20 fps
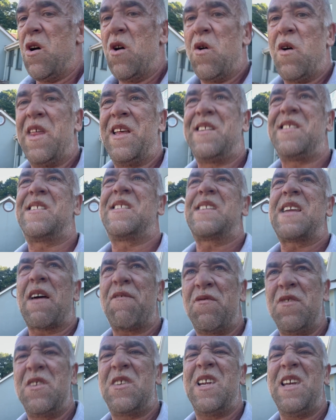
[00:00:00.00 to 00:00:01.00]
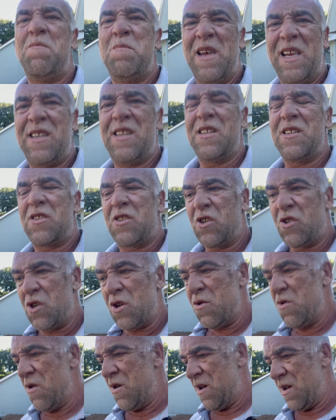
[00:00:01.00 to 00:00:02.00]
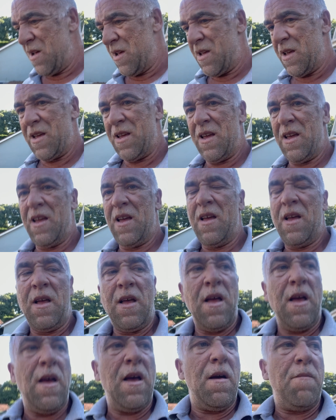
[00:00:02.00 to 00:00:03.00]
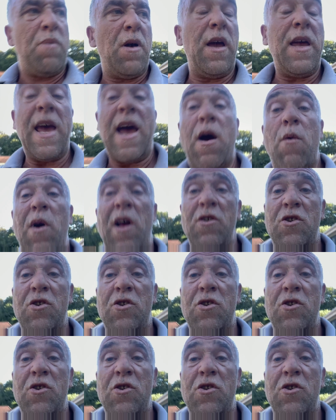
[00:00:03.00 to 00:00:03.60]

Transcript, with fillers: There's seventeen meters to do. But yeah, well